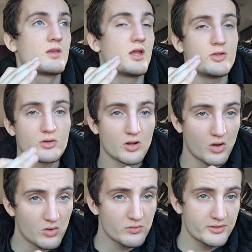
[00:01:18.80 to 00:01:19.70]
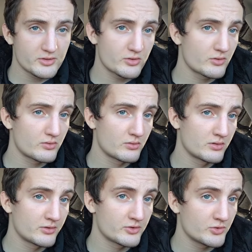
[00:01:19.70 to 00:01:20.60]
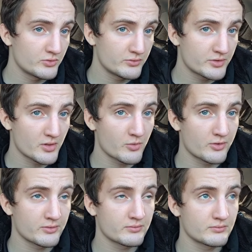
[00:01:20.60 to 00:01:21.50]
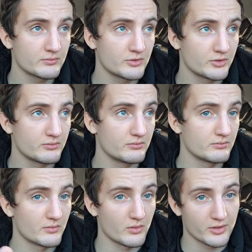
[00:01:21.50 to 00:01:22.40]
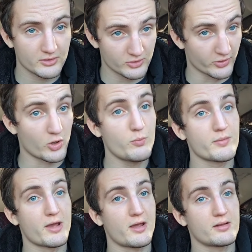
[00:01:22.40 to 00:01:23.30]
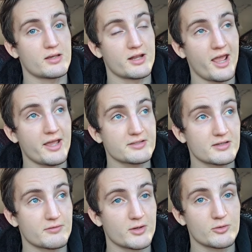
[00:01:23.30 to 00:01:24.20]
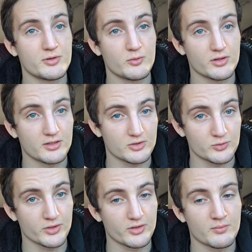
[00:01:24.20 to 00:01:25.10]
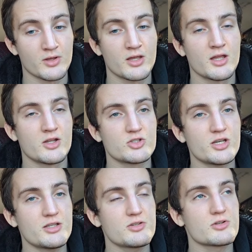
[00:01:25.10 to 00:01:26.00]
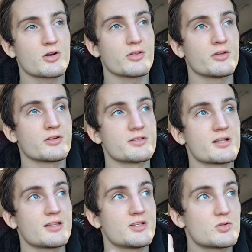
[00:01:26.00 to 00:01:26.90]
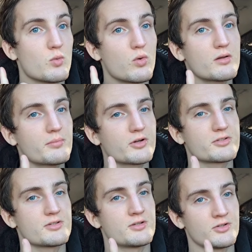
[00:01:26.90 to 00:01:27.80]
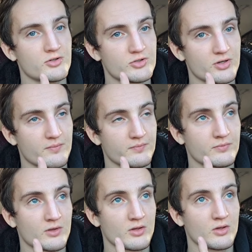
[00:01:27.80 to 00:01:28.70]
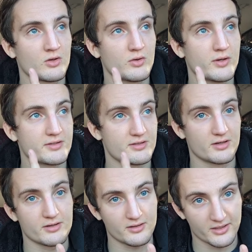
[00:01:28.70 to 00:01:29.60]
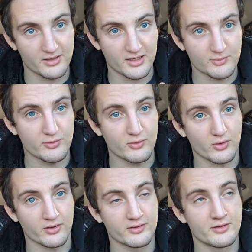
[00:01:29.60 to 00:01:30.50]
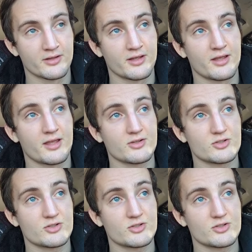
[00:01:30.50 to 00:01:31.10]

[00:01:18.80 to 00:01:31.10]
And you can always go to someone during open mat and ask if they would be willing to drill them. Chances are there is at least one person in your gym who has done a leg lock before. And